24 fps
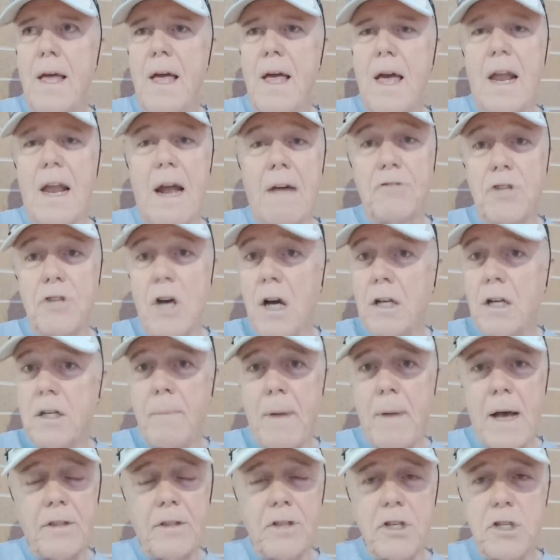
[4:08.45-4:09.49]
and I've talked
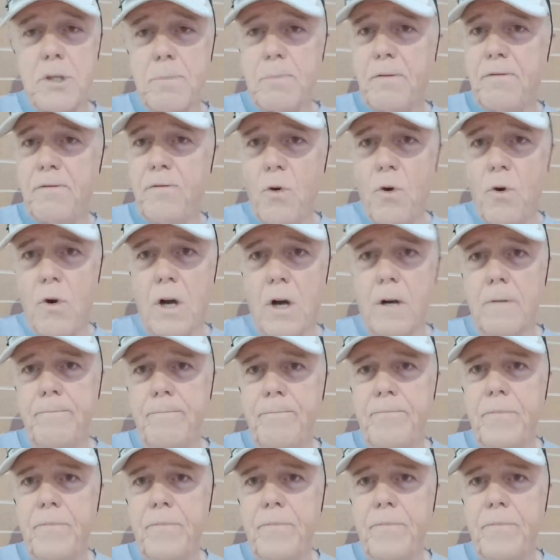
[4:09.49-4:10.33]
about this before.